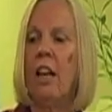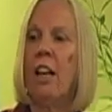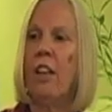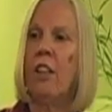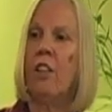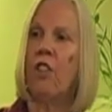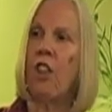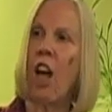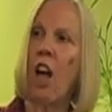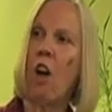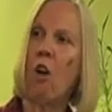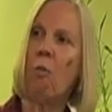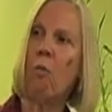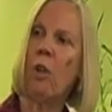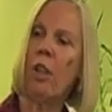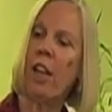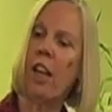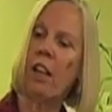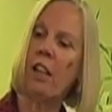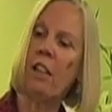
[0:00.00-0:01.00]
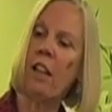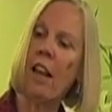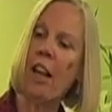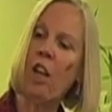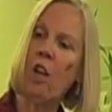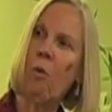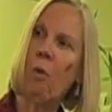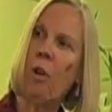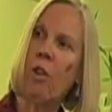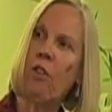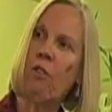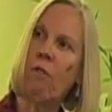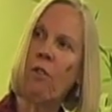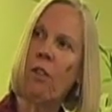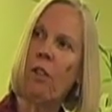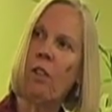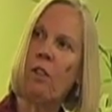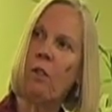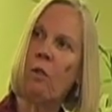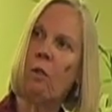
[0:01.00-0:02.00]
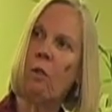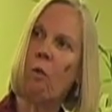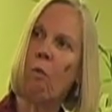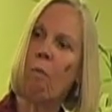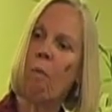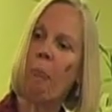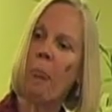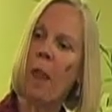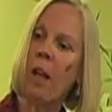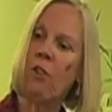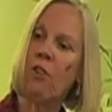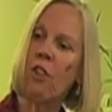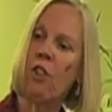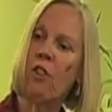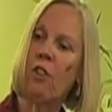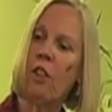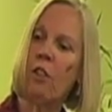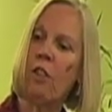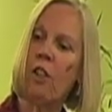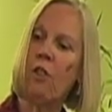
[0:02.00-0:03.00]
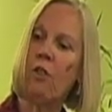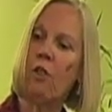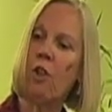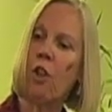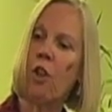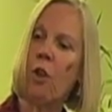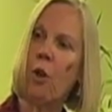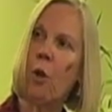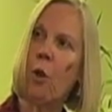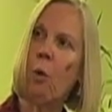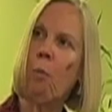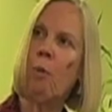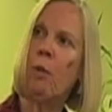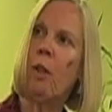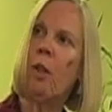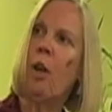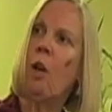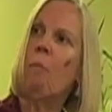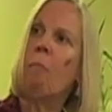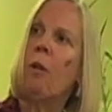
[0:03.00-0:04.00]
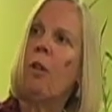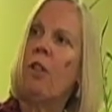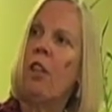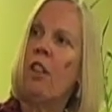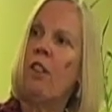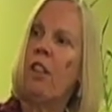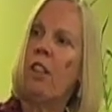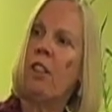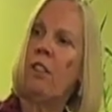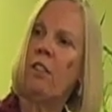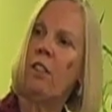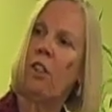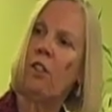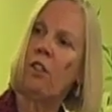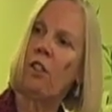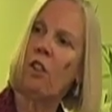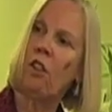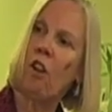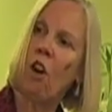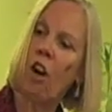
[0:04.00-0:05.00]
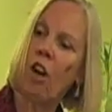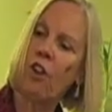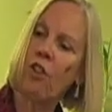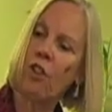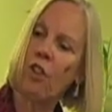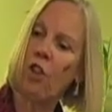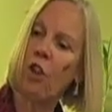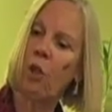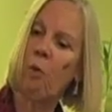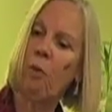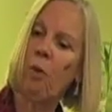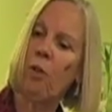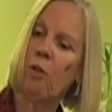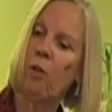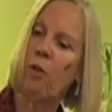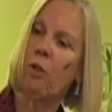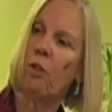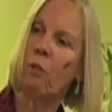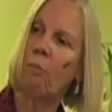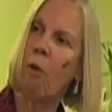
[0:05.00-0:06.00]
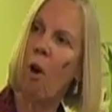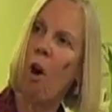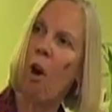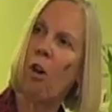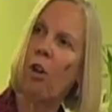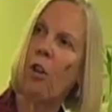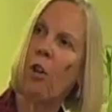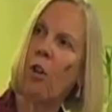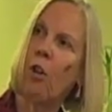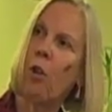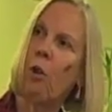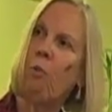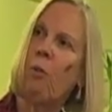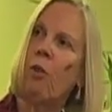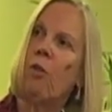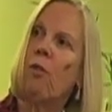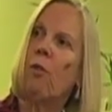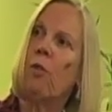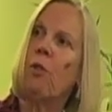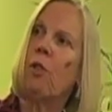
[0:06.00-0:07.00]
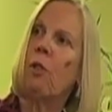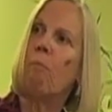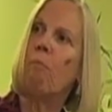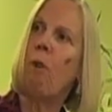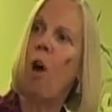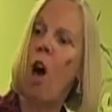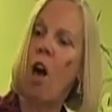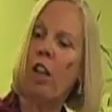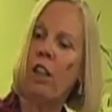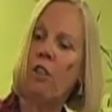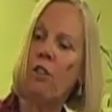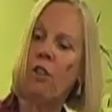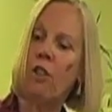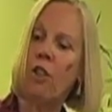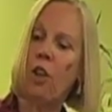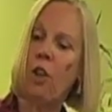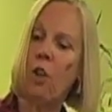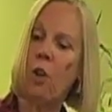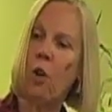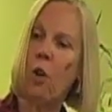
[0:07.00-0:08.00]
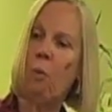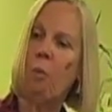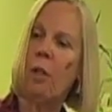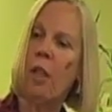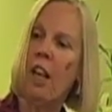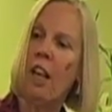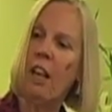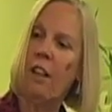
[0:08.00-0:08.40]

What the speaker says: The child will get language for this, not just that these are cubes, but that there's a large cube, there's a small cube, there's the smallest cubes.